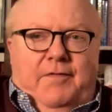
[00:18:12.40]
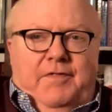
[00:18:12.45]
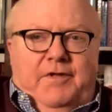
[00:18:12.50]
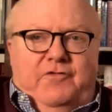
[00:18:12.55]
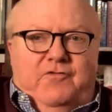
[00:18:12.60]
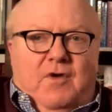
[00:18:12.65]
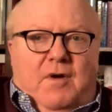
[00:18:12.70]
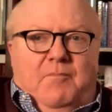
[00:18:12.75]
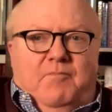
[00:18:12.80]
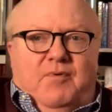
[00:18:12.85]

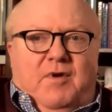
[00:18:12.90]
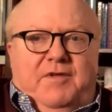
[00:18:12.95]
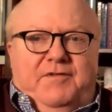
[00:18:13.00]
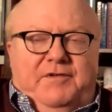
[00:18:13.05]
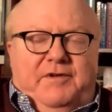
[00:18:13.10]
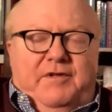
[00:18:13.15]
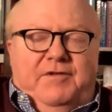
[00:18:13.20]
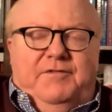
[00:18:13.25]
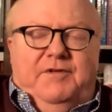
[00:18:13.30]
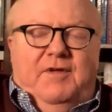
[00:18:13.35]
the Trump
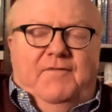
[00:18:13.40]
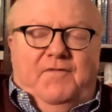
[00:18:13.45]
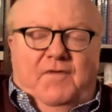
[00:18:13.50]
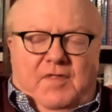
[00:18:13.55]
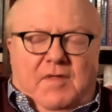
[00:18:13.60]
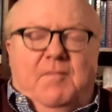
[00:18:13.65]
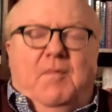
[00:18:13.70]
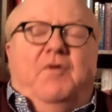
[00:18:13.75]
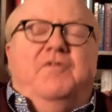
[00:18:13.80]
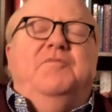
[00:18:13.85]
presidency
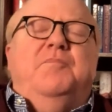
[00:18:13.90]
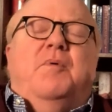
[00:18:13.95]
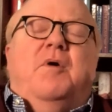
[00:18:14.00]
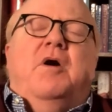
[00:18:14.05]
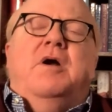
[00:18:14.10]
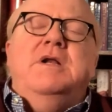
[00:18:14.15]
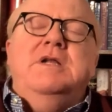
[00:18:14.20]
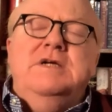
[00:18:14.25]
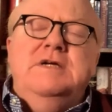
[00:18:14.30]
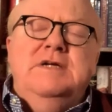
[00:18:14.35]
for the most
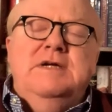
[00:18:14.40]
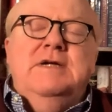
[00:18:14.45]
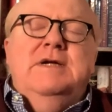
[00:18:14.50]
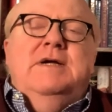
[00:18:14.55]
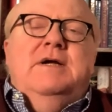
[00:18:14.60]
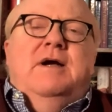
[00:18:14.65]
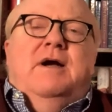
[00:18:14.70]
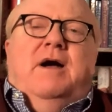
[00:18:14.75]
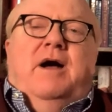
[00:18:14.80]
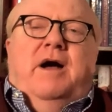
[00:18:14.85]
part
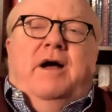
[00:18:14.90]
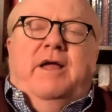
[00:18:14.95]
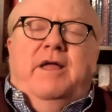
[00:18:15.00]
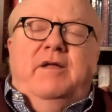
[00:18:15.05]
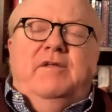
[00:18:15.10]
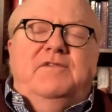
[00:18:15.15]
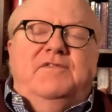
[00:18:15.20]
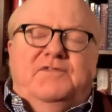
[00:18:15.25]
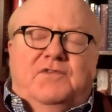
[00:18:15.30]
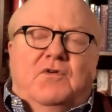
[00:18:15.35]
uh,
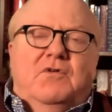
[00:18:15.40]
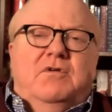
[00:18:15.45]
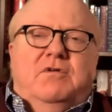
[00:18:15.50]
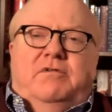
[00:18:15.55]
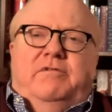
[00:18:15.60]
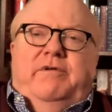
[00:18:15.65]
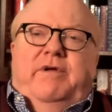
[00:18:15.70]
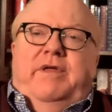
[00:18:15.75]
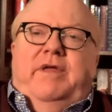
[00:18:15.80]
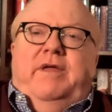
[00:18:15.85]
it
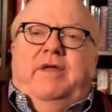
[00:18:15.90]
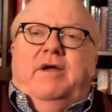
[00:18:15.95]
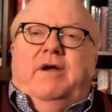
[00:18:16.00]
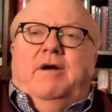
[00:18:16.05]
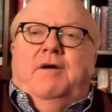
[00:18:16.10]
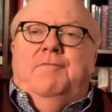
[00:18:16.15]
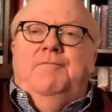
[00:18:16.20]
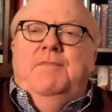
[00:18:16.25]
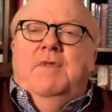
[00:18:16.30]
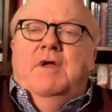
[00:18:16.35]
certainly
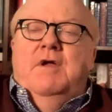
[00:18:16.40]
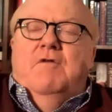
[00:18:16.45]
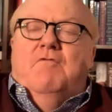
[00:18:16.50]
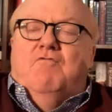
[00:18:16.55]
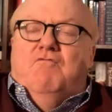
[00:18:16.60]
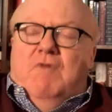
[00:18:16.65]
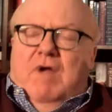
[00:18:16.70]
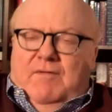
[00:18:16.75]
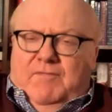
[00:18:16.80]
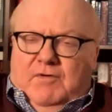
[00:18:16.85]
um,
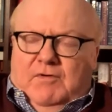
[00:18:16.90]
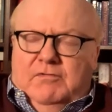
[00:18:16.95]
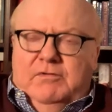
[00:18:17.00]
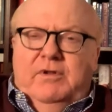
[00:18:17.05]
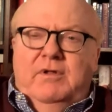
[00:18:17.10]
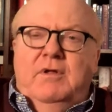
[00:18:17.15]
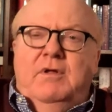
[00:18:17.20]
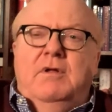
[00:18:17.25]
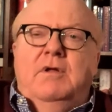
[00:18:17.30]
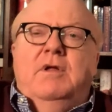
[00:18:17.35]

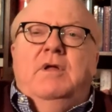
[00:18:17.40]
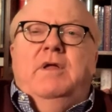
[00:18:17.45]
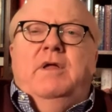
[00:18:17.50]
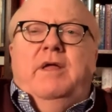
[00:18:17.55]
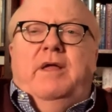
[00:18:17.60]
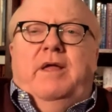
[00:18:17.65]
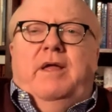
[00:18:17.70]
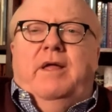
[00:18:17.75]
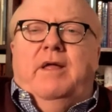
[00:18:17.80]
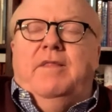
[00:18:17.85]
reveled
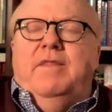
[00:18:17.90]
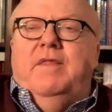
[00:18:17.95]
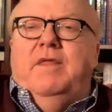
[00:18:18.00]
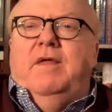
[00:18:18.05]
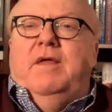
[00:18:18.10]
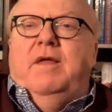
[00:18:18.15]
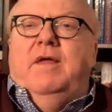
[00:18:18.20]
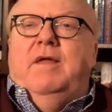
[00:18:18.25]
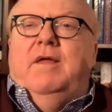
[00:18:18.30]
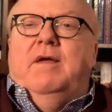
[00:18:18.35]
in
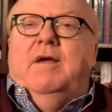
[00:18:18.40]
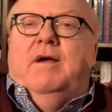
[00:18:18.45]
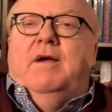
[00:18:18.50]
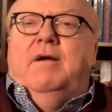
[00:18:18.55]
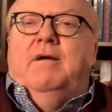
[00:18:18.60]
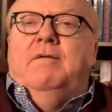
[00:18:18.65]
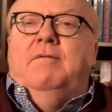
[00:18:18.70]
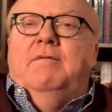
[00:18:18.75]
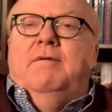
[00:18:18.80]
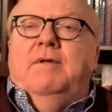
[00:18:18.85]
the
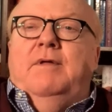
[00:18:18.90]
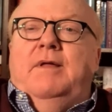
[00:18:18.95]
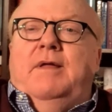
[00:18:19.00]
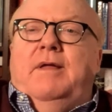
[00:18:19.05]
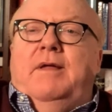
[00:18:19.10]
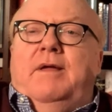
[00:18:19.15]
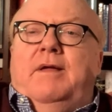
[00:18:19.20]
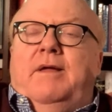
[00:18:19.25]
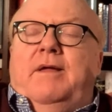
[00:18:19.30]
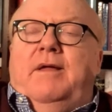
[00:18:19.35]
uh,
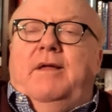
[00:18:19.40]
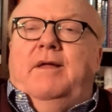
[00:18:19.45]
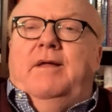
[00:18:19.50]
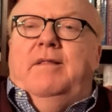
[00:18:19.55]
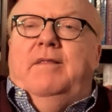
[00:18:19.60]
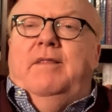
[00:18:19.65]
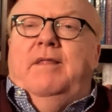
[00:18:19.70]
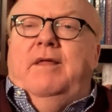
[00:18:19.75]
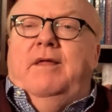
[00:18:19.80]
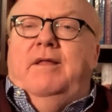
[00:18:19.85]

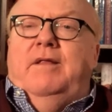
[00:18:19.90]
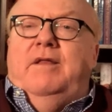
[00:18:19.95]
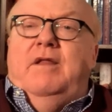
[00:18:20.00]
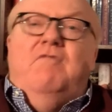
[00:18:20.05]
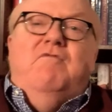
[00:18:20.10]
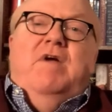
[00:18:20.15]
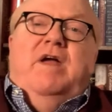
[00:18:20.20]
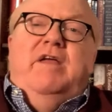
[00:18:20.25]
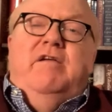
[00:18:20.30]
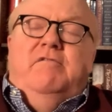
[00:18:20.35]
in the
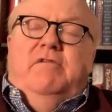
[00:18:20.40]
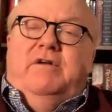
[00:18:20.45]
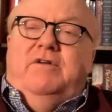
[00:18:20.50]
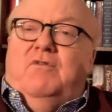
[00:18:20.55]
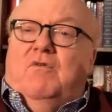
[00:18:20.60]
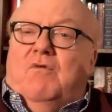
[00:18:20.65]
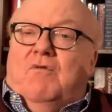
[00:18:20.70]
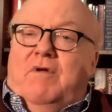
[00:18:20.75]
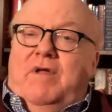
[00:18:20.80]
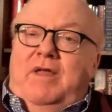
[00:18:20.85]

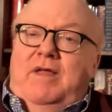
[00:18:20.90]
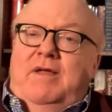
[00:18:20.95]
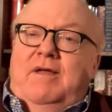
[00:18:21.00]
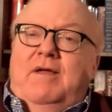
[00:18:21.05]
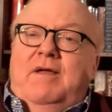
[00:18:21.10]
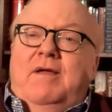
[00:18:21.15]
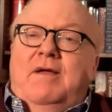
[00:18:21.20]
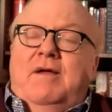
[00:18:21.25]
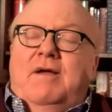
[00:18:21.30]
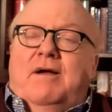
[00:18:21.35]
deregulatory
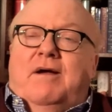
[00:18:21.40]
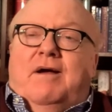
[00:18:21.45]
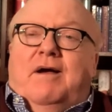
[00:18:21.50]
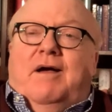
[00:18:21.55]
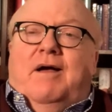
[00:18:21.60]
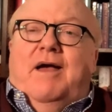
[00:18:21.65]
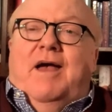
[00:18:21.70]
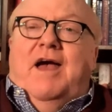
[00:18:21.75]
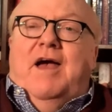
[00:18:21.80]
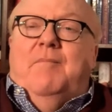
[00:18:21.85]

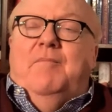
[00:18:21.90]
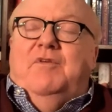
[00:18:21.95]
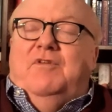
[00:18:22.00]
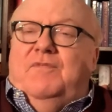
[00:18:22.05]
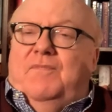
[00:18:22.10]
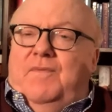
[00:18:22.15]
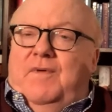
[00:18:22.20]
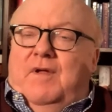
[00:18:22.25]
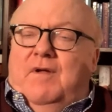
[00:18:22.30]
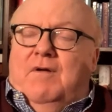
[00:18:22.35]
uh,
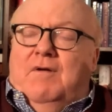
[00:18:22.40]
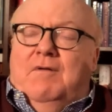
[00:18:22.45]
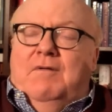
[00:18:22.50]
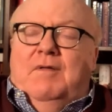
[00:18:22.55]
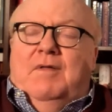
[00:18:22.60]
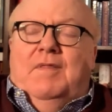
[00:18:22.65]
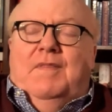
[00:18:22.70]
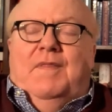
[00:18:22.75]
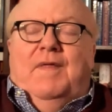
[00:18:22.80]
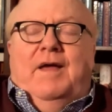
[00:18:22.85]

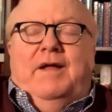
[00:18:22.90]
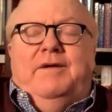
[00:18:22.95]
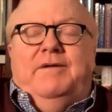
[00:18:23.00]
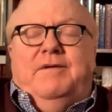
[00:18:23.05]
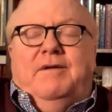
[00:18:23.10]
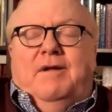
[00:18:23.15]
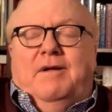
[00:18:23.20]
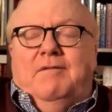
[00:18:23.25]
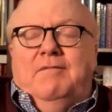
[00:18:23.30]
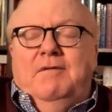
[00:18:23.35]
atmosphere that
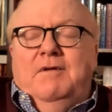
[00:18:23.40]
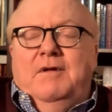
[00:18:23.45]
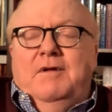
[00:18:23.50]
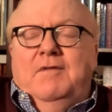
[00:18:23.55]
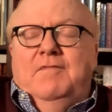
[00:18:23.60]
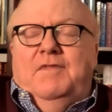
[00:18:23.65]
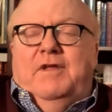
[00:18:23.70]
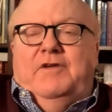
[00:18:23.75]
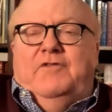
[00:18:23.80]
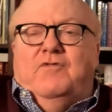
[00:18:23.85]
uh,
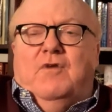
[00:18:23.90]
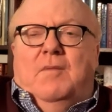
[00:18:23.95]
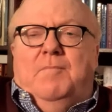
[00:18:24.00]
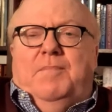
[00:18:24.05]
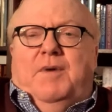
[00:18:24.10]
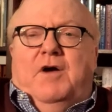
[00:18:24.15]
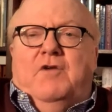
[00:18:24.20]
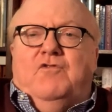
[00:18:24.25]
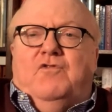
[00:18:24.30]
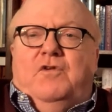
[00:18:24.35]
that
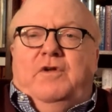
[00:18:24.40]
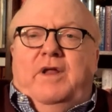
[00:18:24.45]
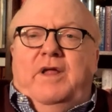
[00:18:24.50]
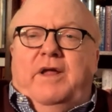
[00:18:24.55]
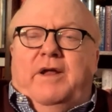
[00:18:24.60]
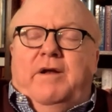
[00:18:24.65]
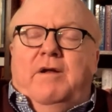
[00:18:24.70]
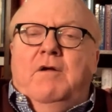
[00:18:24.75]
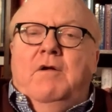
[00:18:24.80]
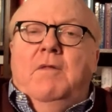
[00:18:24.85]
Trump ushered
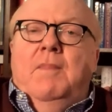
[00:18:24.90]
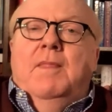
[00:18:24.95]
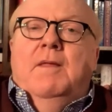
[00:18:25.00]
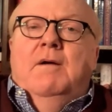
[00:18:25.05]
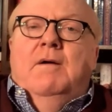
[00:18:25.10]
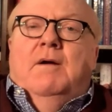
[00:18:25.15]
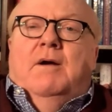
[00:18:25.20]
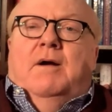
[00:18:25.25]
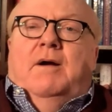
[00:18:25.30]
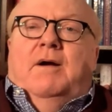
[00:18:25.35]
in.
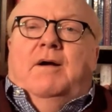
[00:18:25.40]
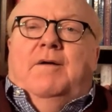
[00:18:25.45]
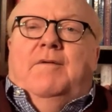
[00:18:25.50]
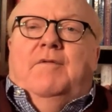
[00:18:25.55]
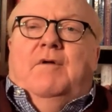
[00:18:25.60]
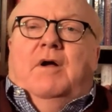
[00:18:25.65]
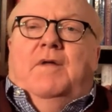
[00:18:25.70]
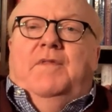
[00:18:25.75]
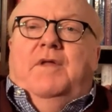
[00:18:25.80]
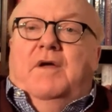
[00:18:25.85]

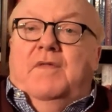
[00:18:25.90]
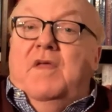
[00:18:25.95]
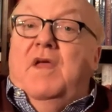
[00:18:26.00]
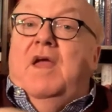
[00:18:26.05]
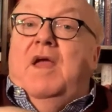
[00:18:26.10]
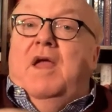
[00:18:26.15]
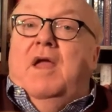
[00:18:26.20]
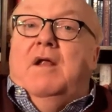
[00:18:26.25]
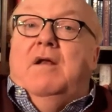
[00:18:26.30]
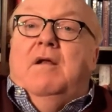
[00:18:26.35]
Uh, on the
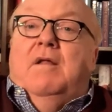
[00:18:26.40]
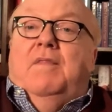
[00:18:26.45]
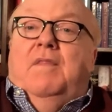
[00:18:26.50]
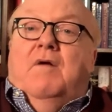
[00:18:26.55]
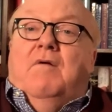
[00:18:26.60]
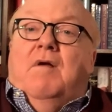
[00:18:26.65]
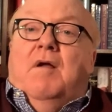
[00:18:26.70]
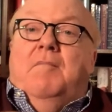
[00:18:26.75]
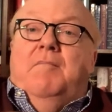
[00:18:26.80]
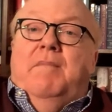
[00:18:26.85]
other hand,
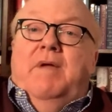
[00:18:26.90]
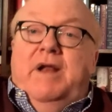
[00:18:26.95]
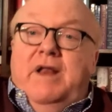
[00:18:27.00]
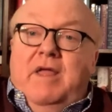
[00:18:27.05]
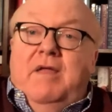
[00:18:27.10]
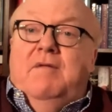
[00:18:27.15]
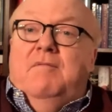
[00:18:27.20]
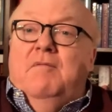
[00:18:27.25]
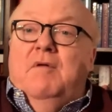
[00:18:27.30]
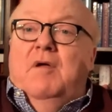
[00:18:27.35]
there are
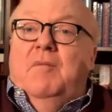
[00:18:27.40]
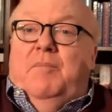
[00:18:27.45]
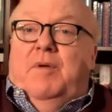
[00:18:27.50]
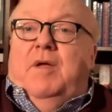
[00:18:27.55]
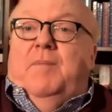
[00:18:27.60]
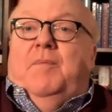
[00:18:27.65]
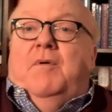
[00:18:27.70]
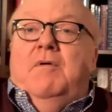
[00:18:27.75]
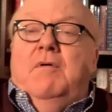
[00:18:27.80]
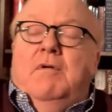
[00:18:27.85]
many
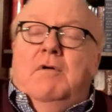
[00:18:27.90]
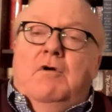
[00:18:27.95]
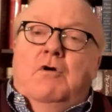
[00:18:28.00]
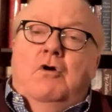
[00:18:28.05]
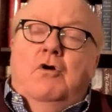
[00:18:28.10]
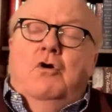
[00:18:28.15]
people